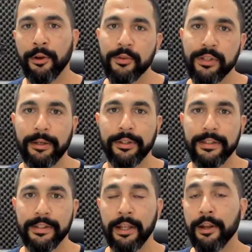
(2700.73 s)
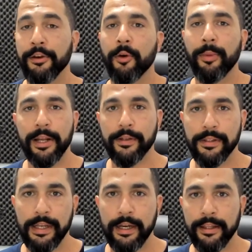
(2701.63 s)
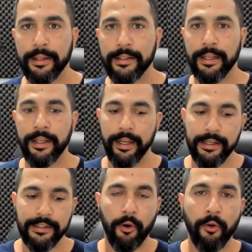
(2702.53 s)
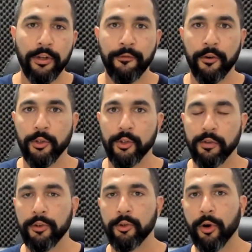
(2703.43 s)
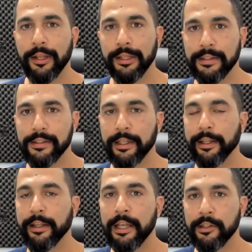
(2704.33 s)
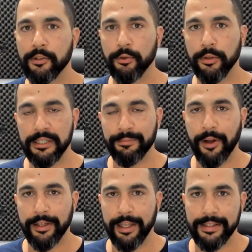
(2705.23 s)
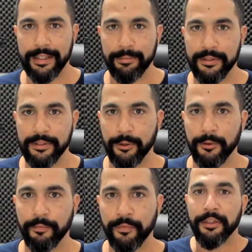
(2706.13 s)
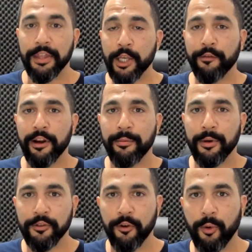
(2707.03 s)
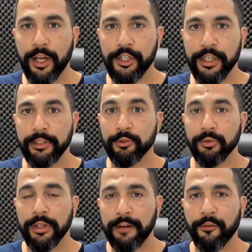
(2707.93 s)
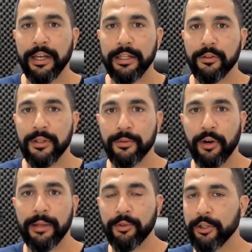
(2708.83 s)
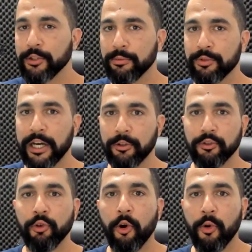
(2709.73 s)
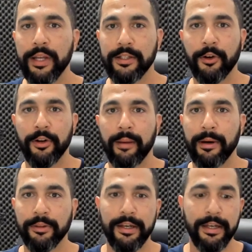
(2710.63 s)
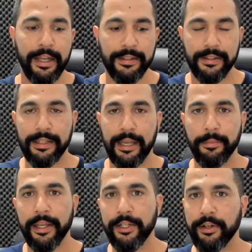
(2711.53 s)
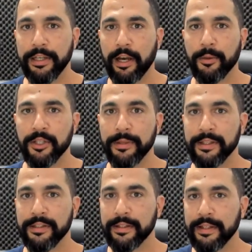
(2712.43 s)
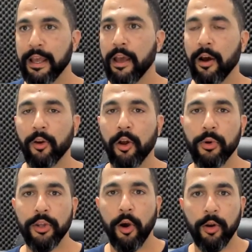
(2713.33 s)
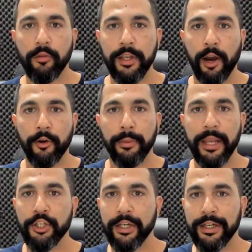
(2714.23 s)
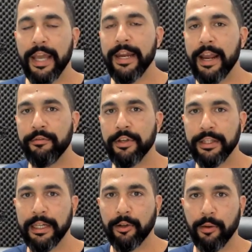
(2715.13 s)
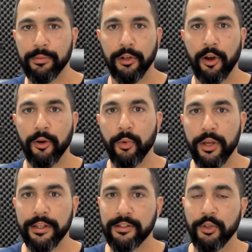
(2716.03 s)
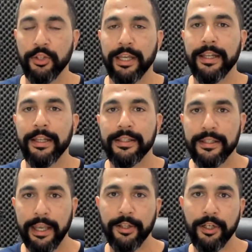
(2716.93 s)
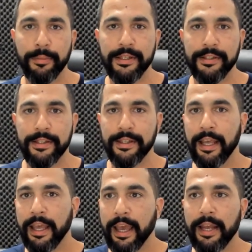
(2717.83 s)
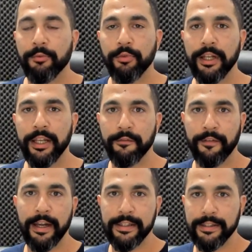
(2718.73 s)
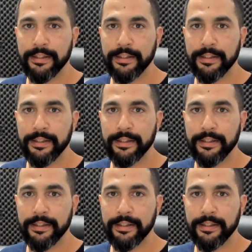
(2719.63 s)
knows about this. Nobody else is getting this. It is only for those of you who are listening to this podcast episode. Thank you very much for watching. Do not forget to subscribe to our YouTube channel to always learn about the next step in your e commerce business, along with all of the automation and everything that comes along with it, so you can scale your business and really find